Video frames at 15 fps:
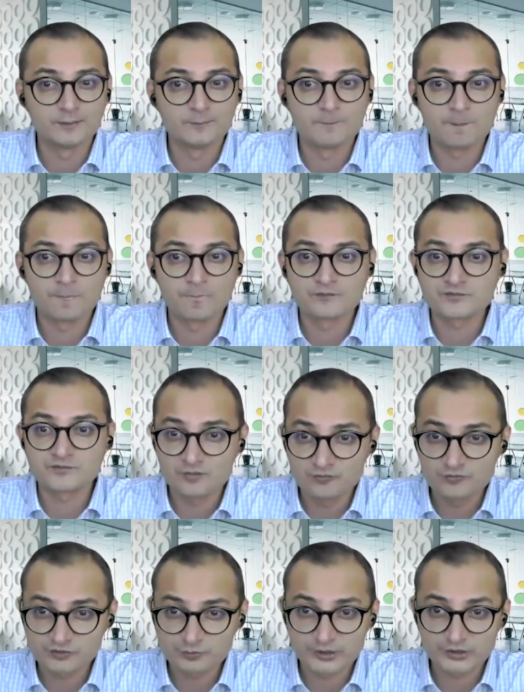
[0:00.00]
Um,
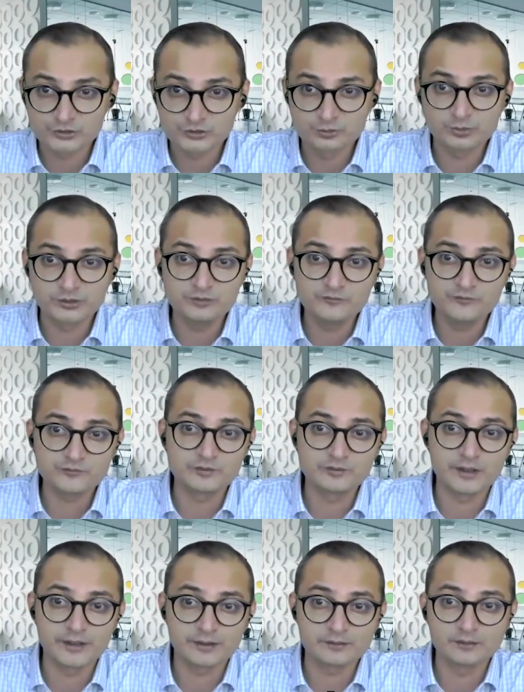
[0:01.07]
self expression means